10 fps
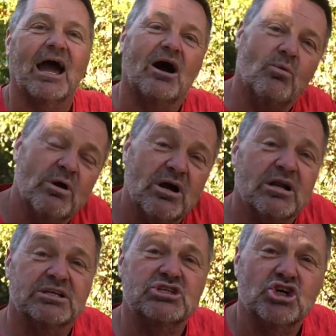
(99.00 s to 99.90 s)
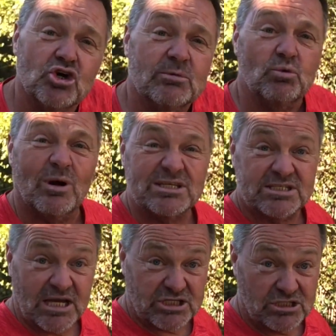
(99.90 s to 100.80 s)
How we're going to determine what
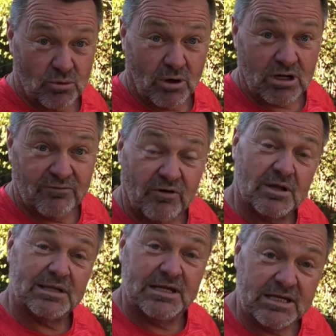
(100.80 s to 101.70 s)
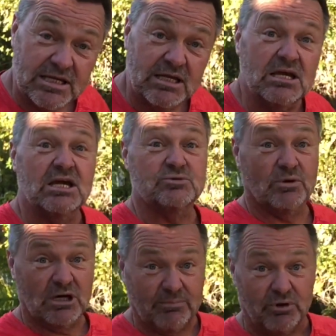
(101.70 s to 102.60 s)
section the waterfall is leaking is we're
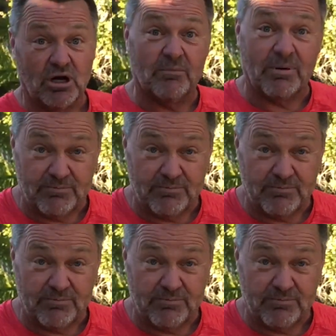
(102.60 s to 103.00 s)
going to put our